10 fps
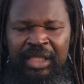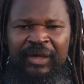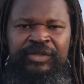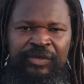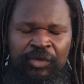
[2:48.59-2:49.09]

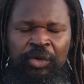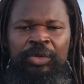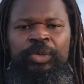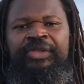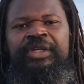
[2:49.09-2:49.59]
levels of
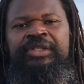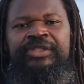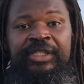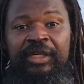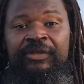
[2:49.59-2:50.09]
going within
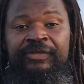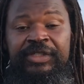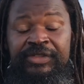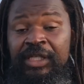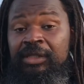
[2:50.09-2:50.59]
yourself
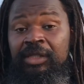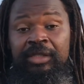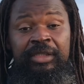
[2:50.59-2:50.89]
to say, look,